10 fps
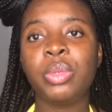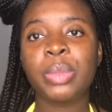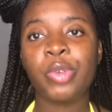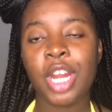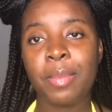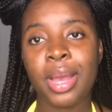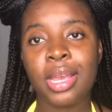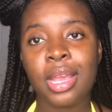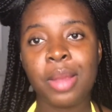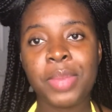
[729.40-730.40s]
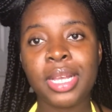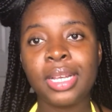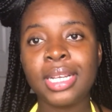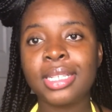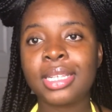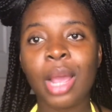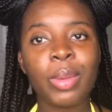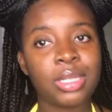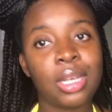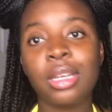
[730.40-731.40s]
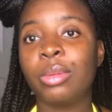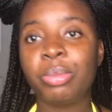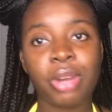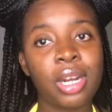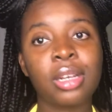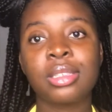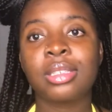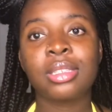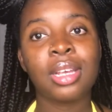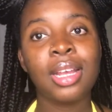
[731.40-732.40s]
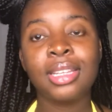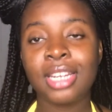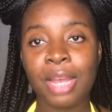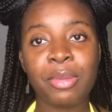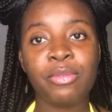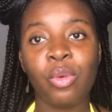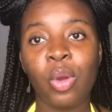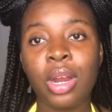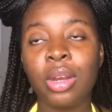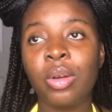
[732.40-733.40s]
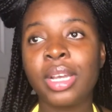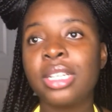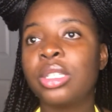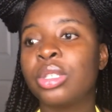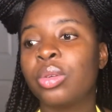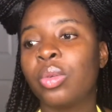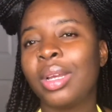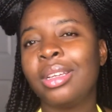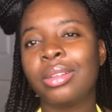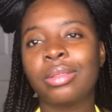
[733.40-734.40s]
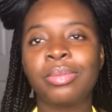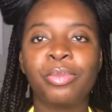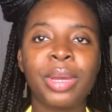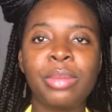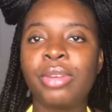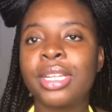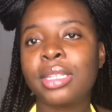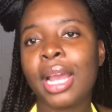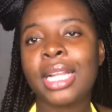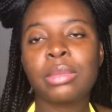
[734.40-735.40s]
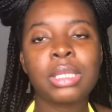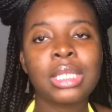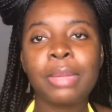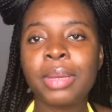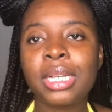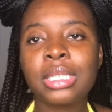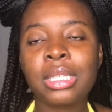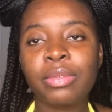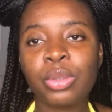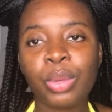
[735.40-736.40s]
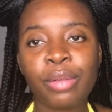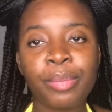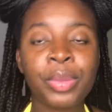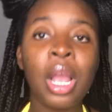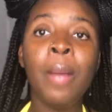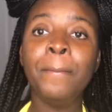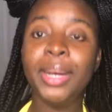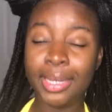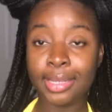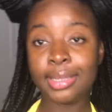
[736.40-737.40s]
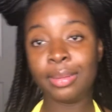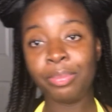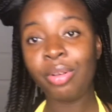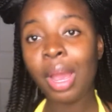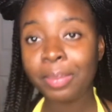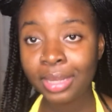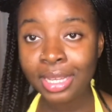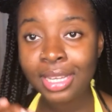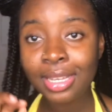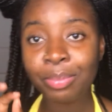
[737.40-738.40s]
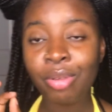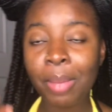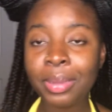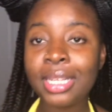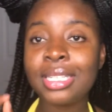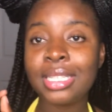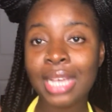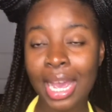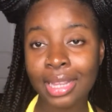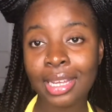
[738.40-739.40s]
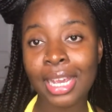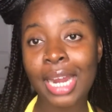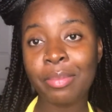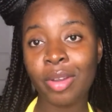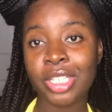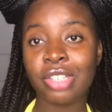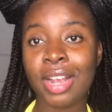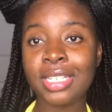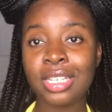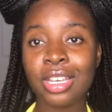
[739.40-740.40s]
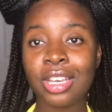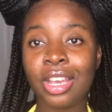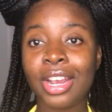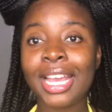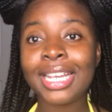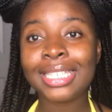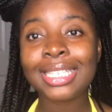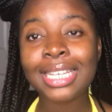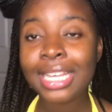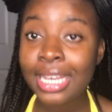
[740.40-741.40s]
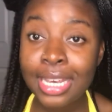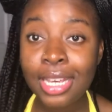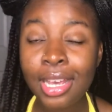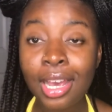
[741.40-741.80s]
braiding my hair because I went in with products the night before. Okay, so you know, when the braided, the hands be slipping and stuff, so whatever. But properly detangling and moisturizing your hair is key,